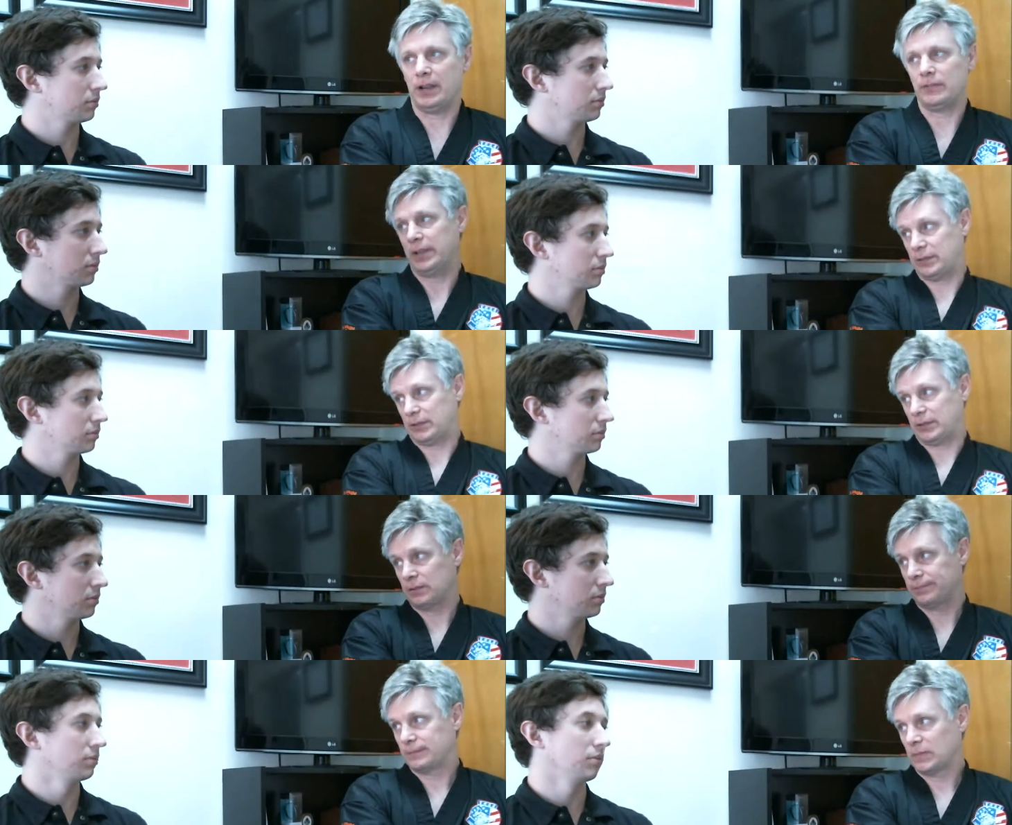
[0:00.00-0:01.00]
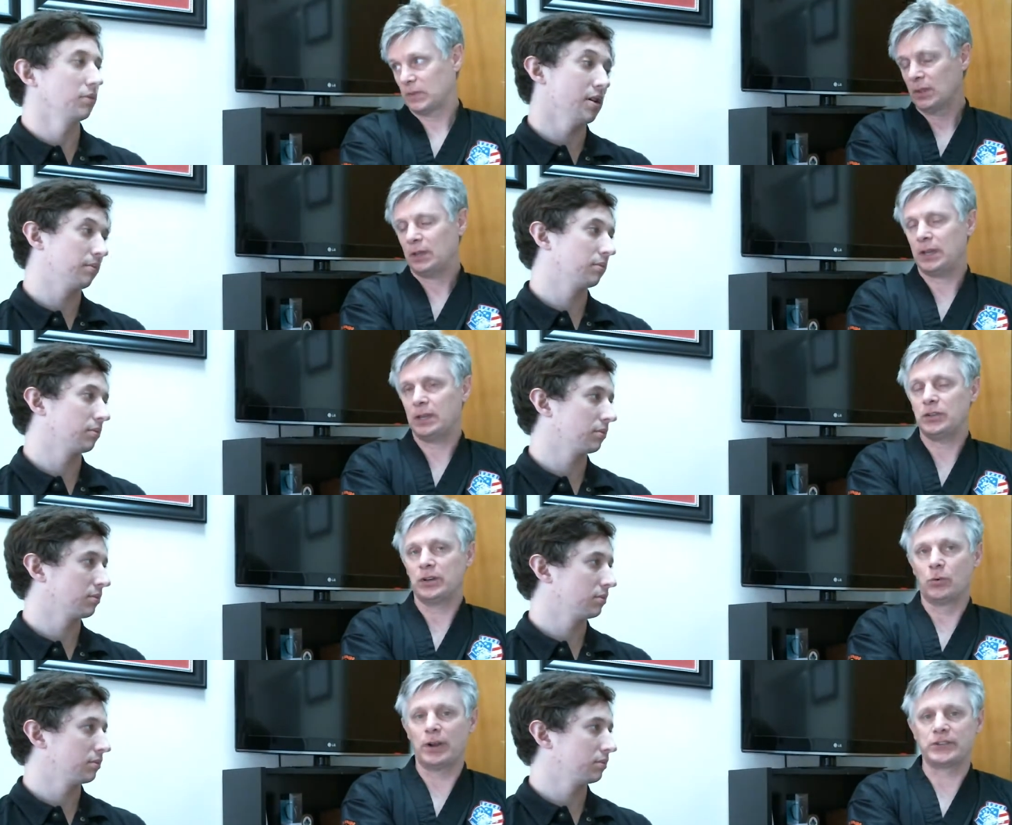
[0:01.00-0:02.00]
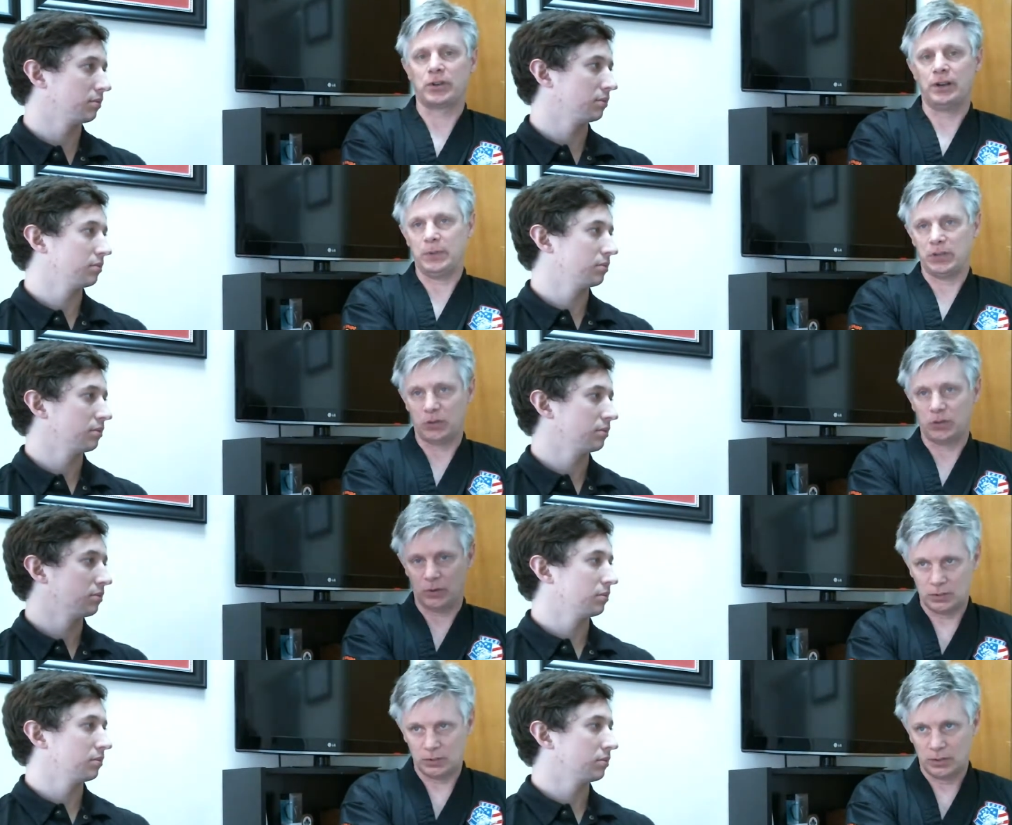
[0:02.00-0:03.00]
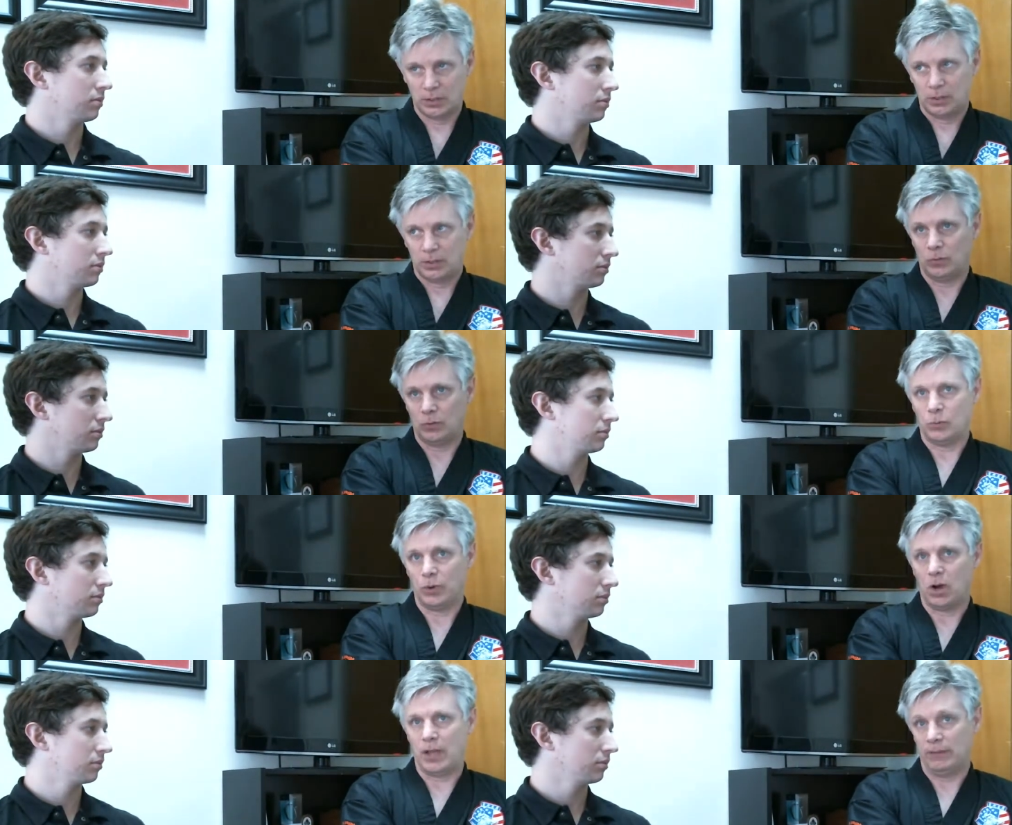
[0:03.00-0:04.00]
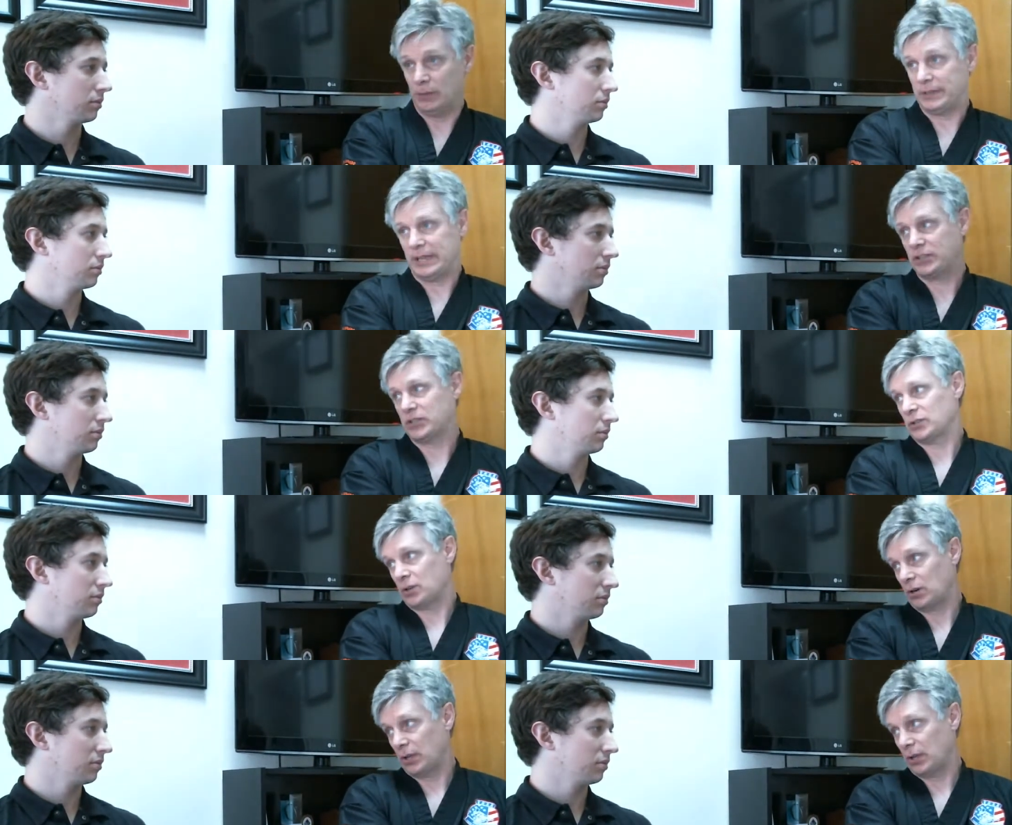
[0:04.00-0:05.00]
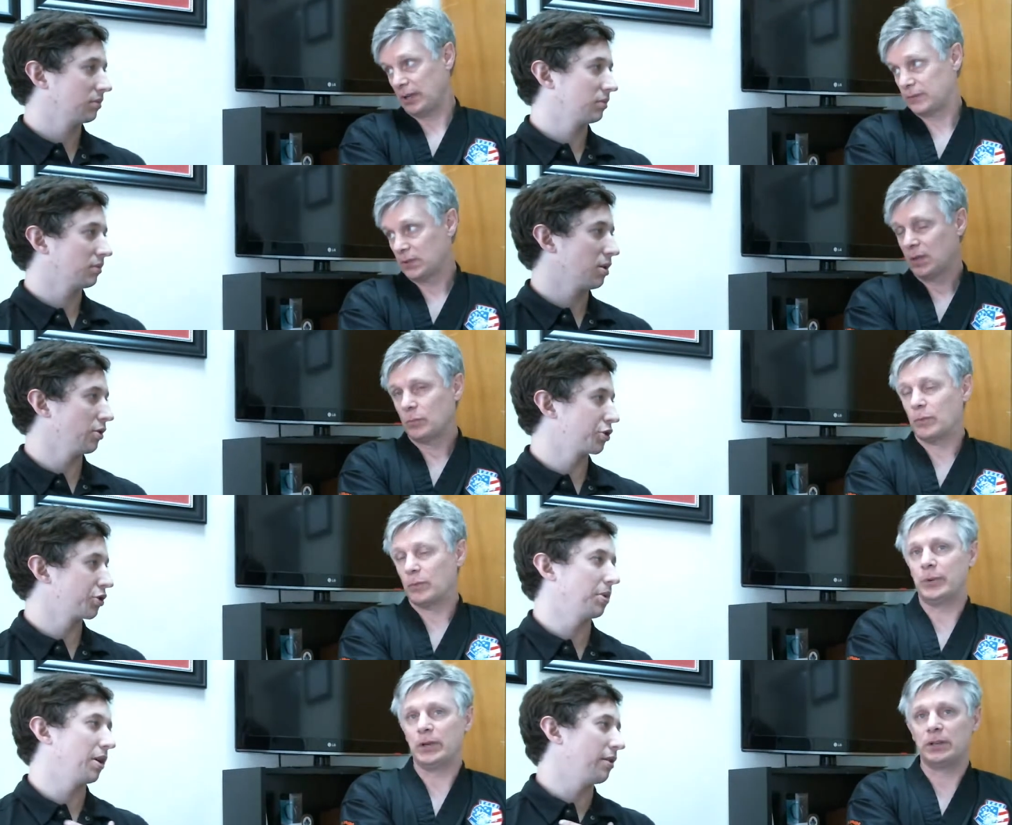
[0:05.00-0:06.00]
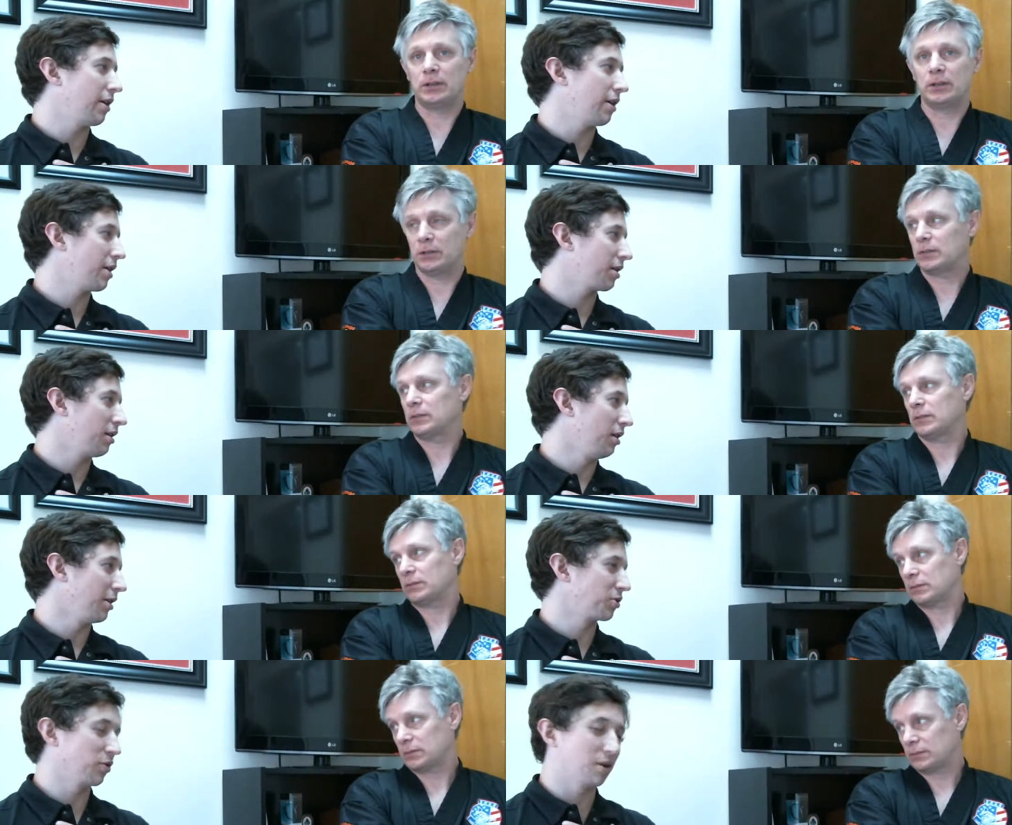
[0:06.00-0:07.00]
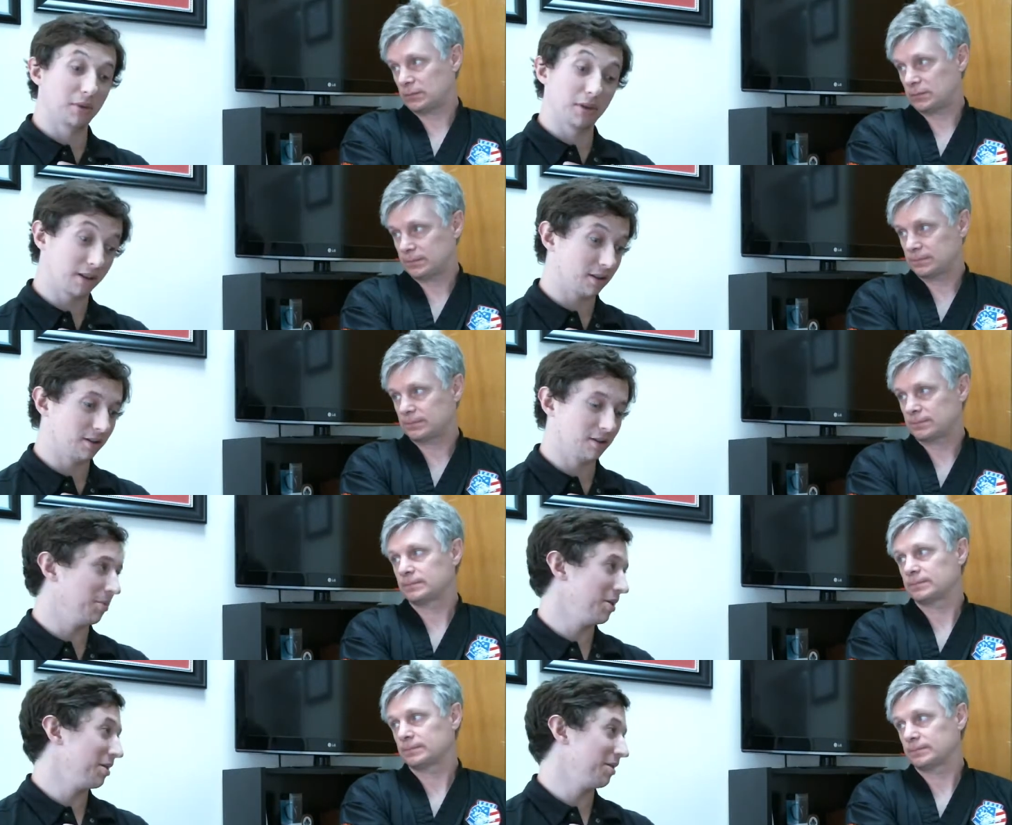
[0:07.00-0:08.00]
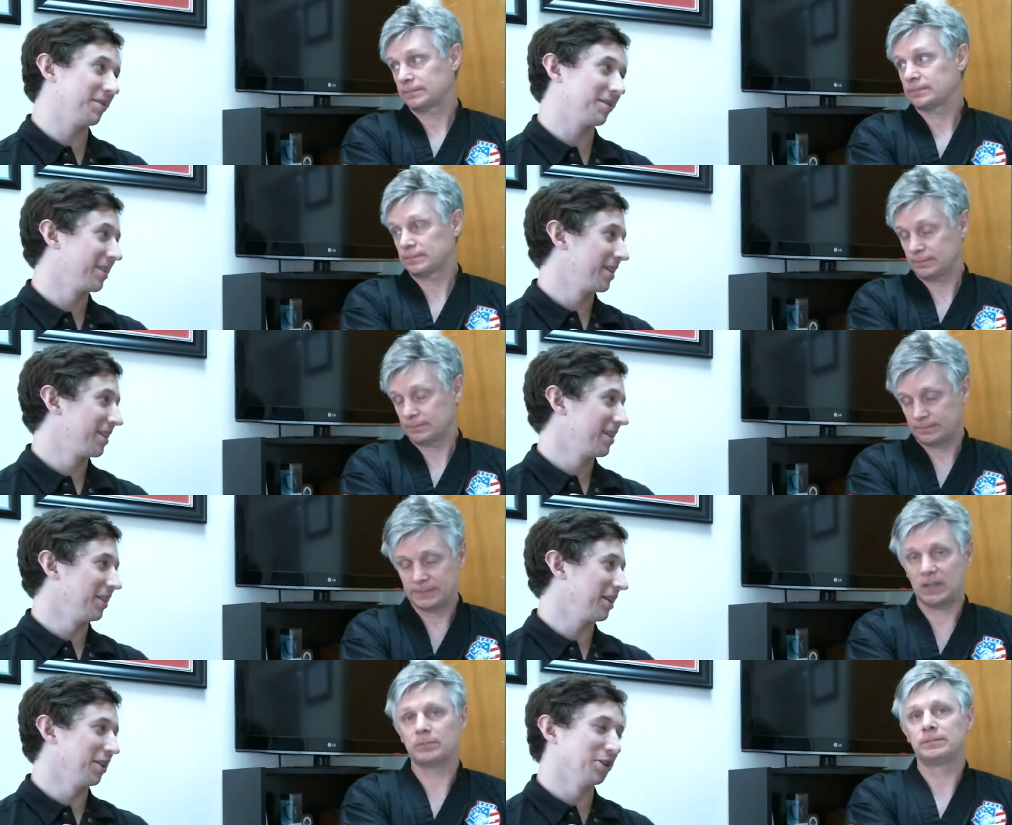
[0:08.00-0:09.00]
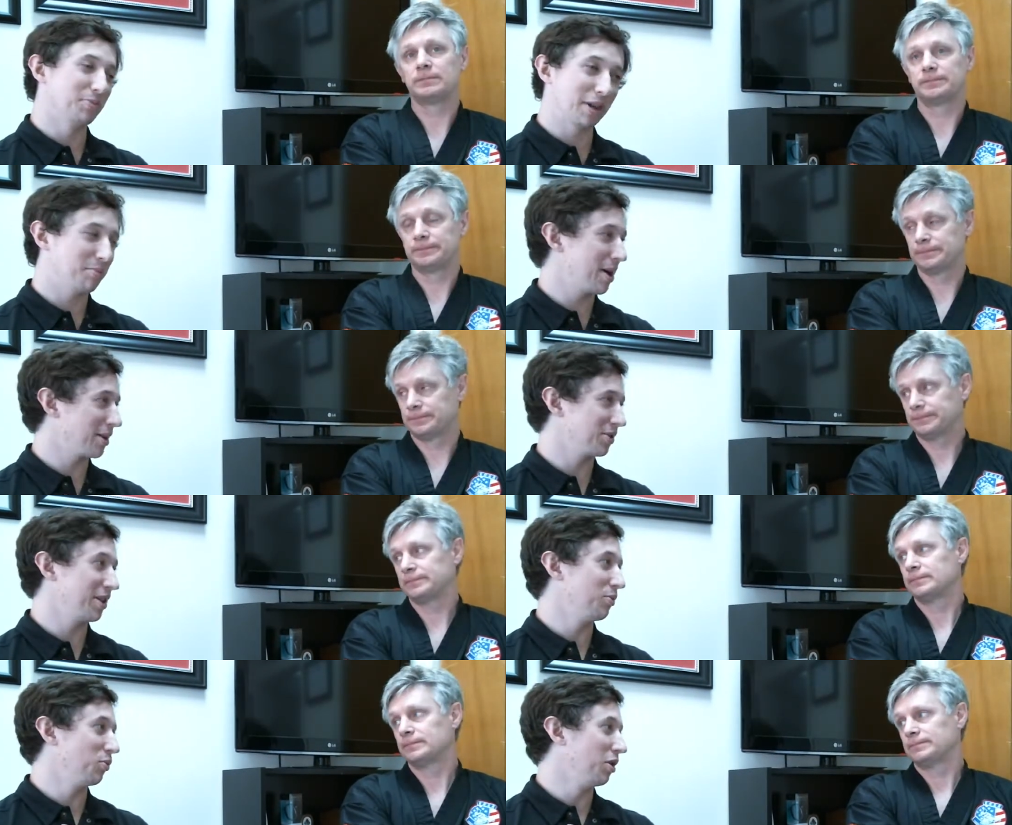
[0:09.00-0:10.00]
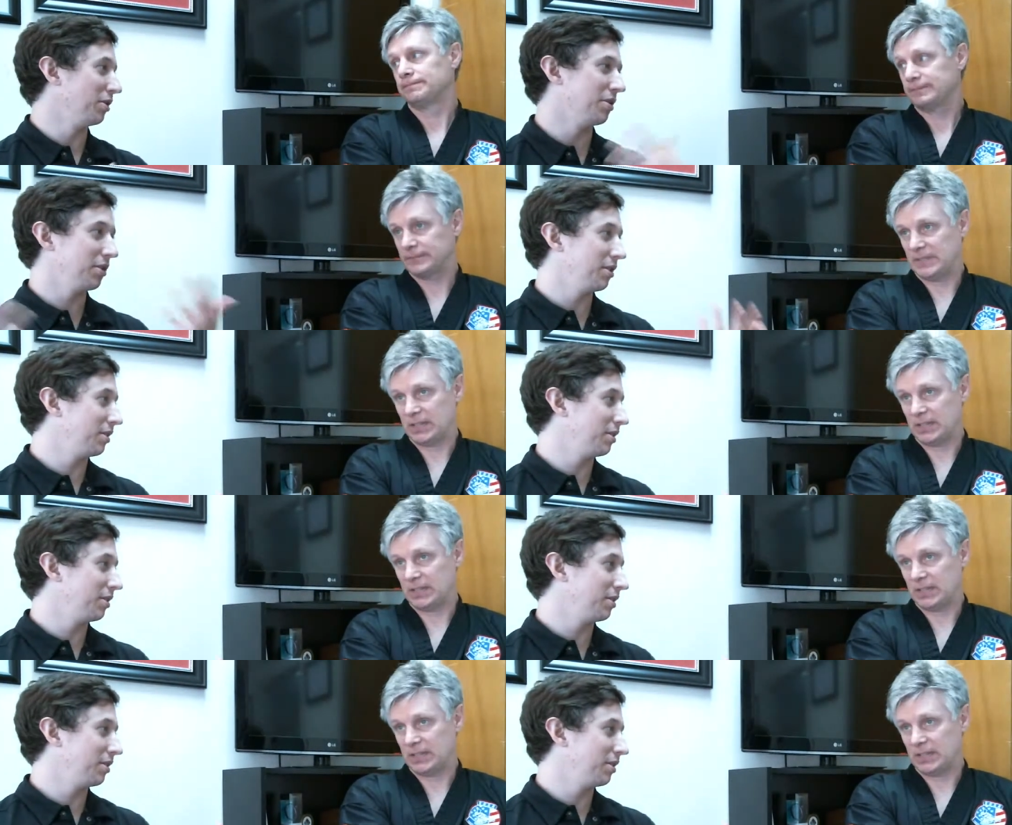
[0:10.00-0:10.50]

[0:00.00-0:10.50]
Speaker 1: ever get there. Yeah. And you know, we're not trying to be critical. We all have limitations in our life.
Speaker 2: Oh sure, I mean I've, I've had clients where I'm like, oh man, like yep. let's make it past day one, and